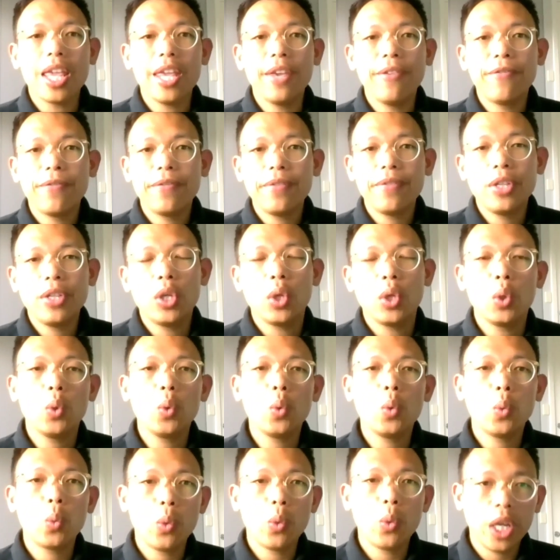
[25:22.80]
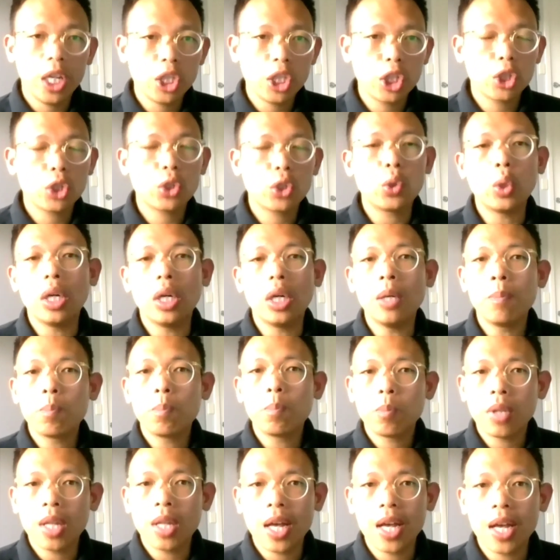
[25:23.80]
if you wish to
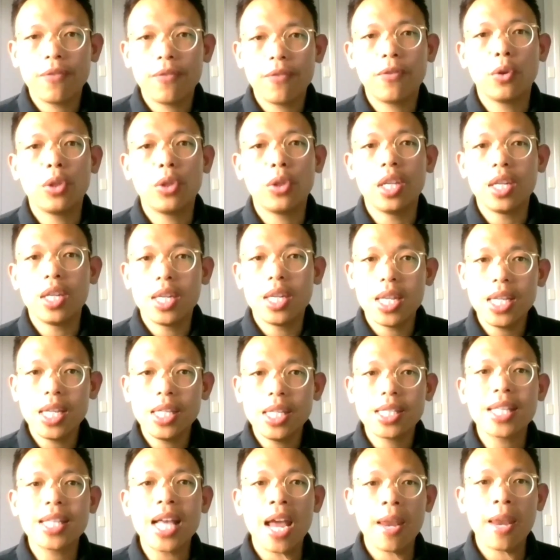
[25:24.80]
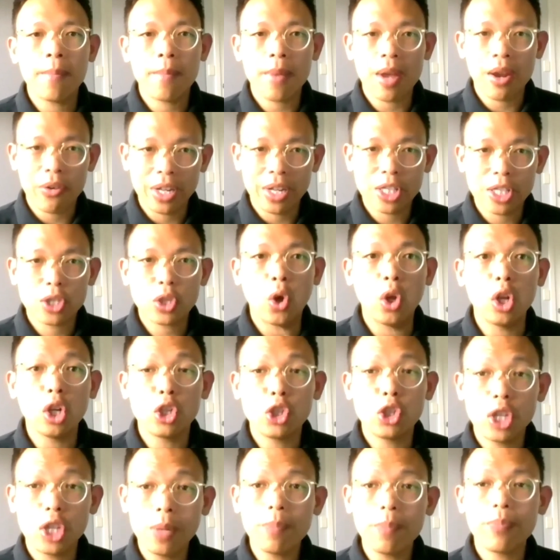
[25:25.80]
apply for the design merit
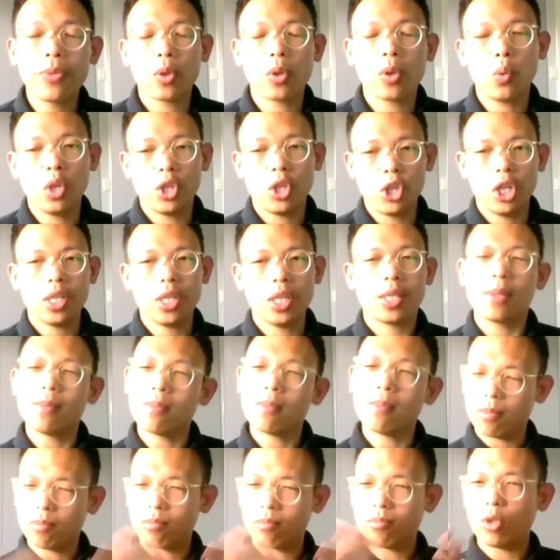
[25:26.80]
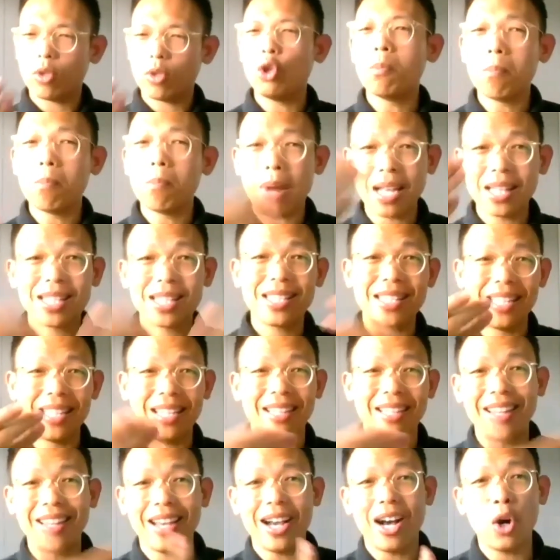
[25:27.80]
scholarship, which is you might
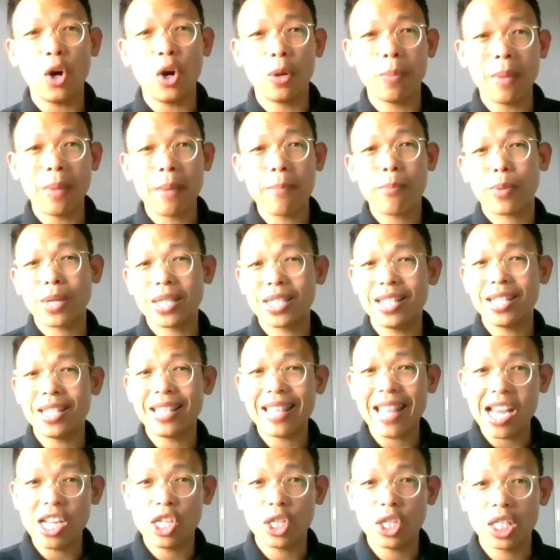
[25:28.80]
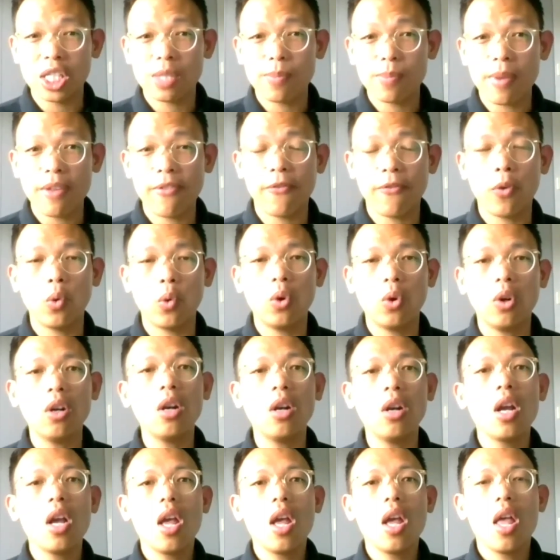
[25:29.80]
see it on my presentations
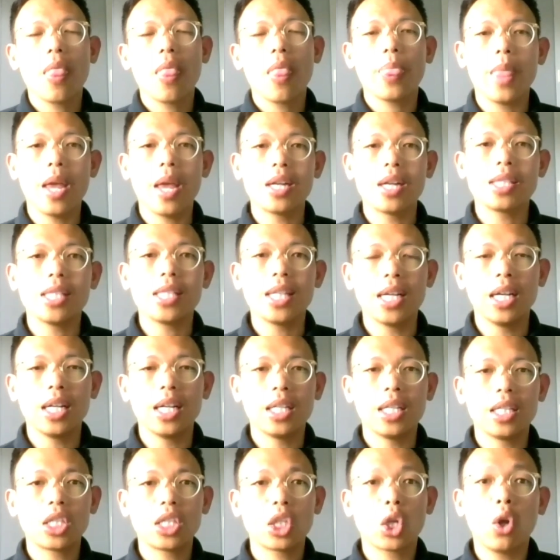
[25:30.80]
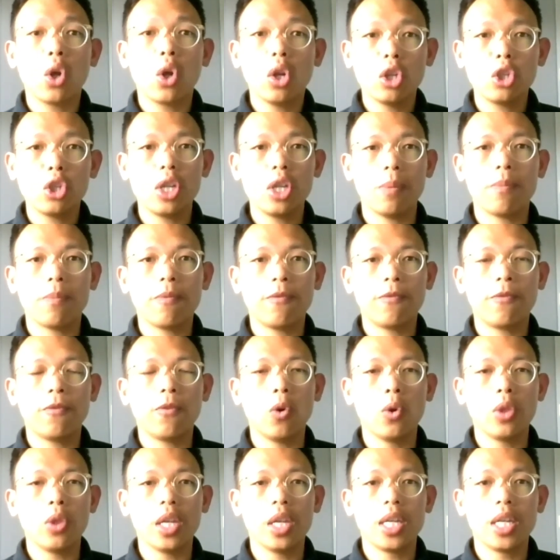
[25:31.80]
before, there's a scholarship
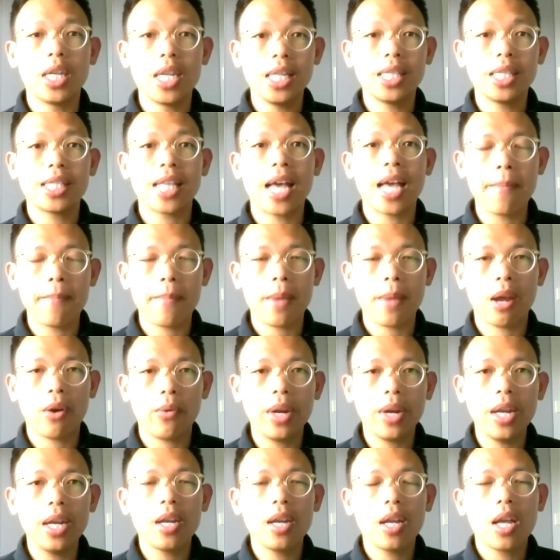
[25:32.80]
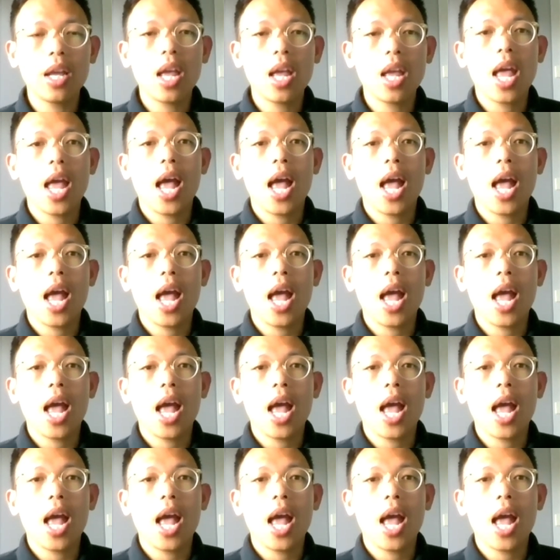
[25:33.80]
for the design merit.